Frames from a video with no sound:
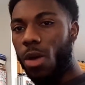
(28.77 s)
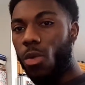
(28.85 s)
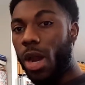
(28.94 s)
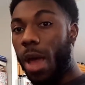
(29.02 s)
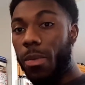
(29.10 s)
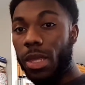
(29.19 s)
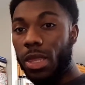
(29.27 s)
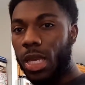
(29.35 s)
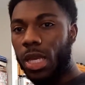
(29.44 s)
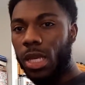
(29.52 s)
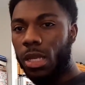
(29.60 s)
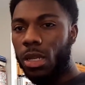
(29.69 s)
what I be
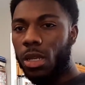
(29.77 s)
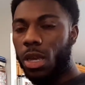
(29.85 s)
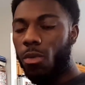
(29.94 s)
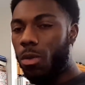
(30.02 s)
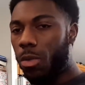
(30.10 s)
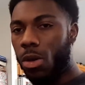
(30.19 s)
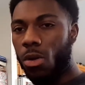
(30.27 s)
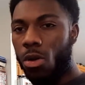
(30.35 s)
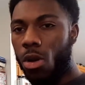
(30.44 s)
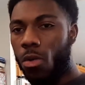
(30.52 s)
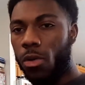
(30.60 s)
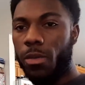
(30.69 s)
thinking and what be going
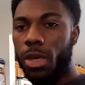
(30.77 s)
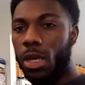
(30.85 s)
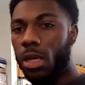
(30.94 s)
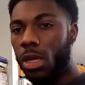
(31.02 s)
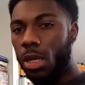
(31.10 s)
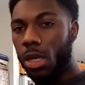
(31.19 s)
on with me.